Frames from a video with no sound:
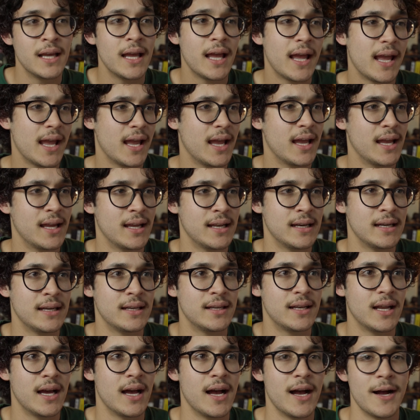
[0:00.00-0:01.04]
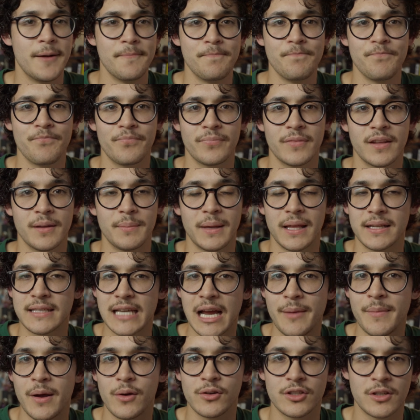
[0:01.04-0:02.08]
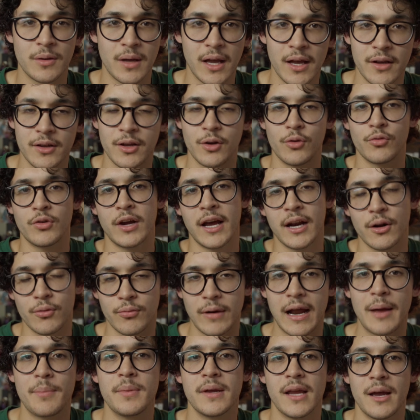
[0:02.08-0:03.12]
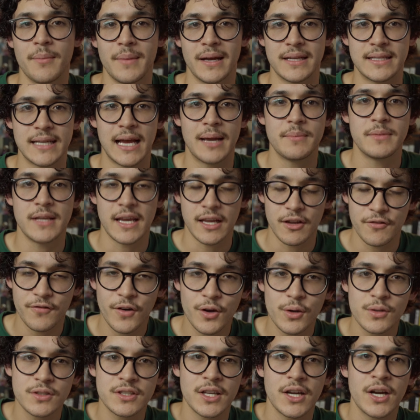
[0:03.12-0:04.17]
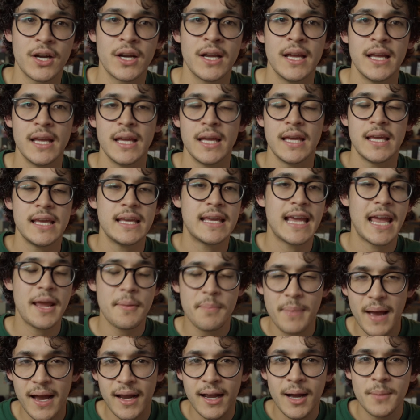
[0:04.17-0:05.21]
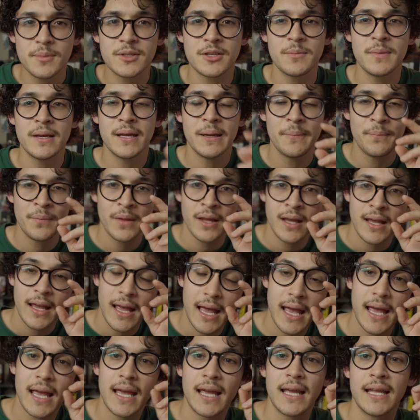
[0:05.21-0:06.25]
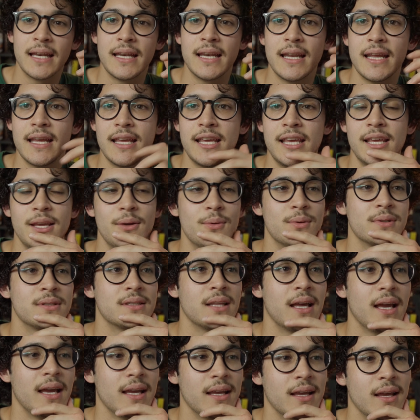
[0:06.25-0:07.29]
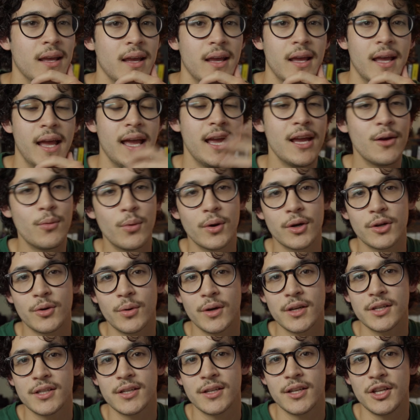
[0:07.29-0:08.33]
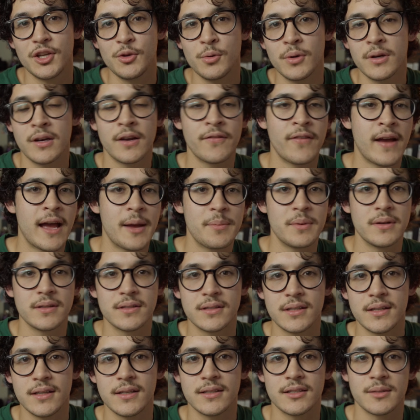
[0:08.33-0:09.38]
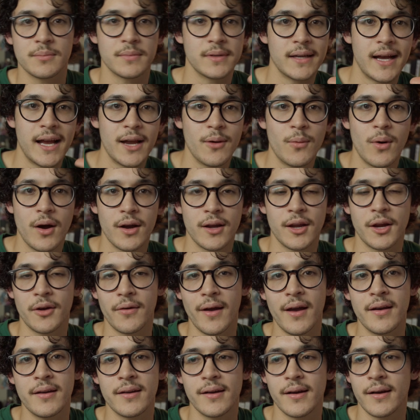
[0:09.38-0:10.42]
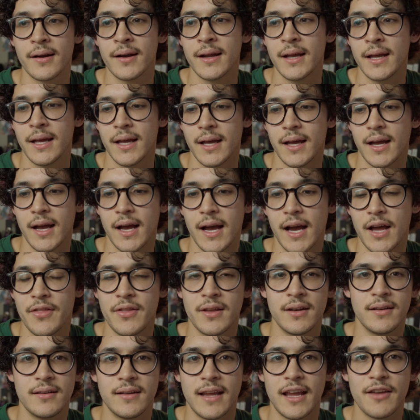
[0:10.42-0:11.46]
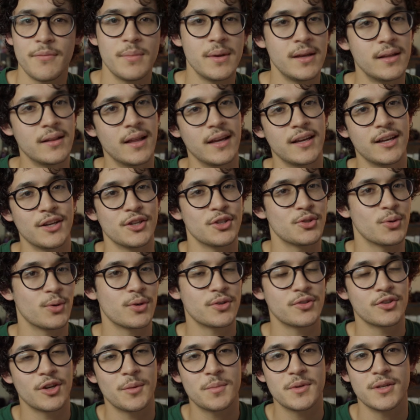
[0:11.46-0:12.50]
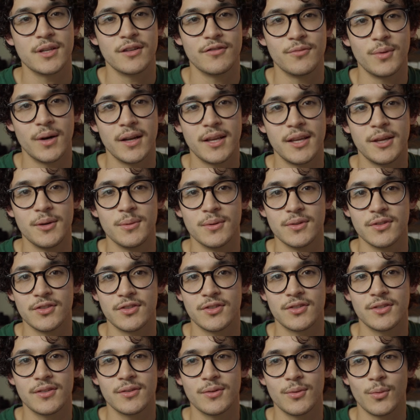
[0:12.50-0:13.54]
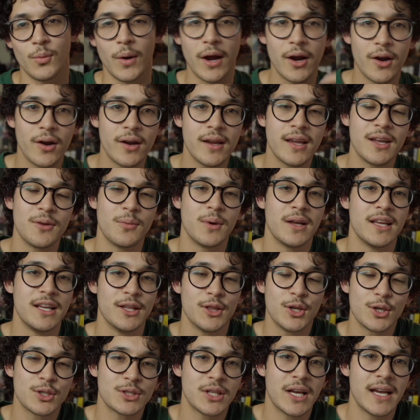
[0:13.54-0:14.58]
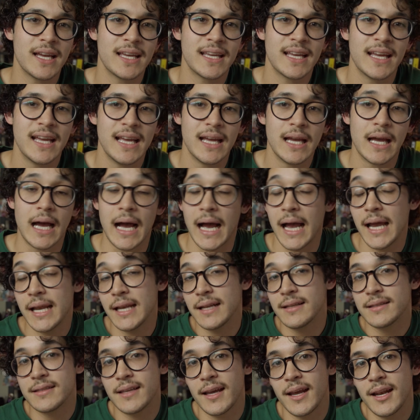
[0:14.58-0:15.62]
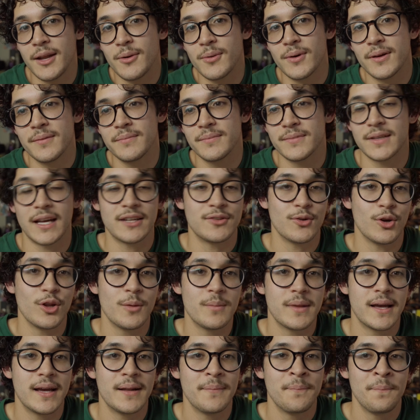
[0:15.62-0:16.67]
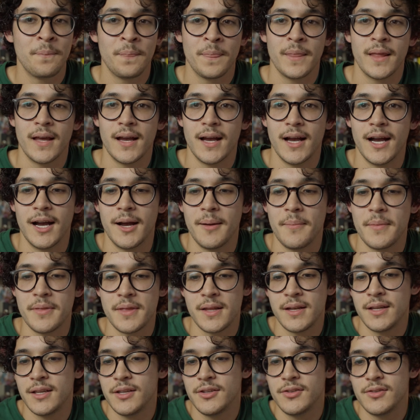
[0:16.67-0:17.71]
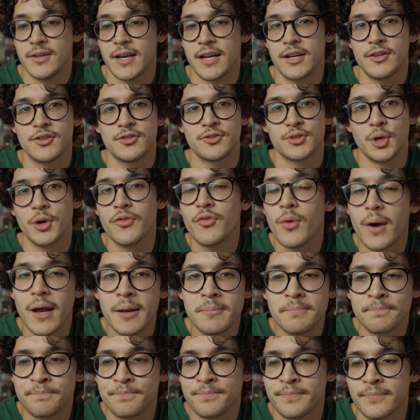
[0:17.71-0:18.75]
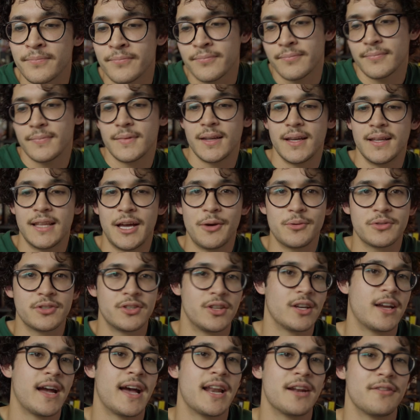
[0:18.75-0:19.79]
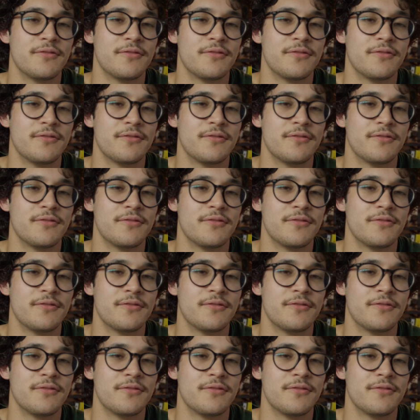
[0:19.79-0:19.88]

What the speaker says: And by the time I was kind of wrapping up my time taking photos there, he came back up to me and he was like, "Hey, weird question, you wouldn't have happened to see some guy walking around here?" And then gave me like a short description of what he was wearing and what he looked like. I didn't see anyone. I told him that, and then he kind of just drove away. And that was the kind